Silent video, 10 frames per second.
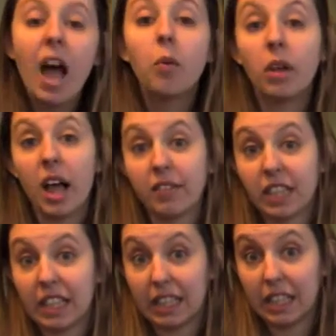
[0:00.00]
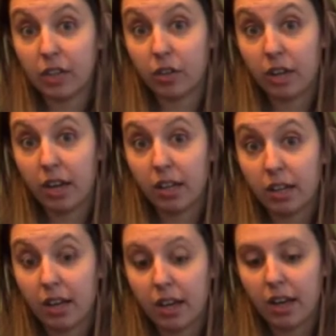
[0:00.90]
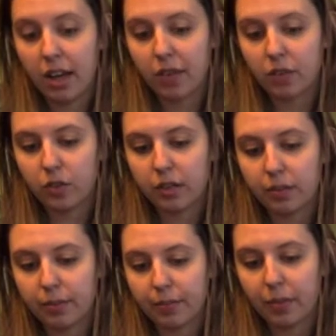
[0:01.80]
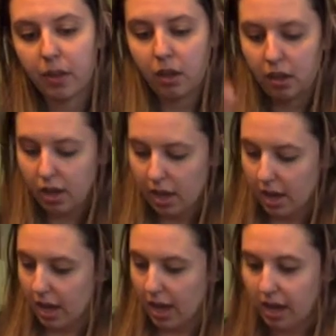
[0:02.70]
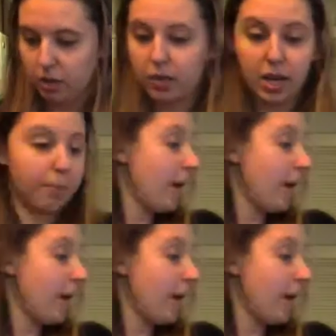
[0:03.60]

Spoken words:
I will have to clean her nail again after this. And you take a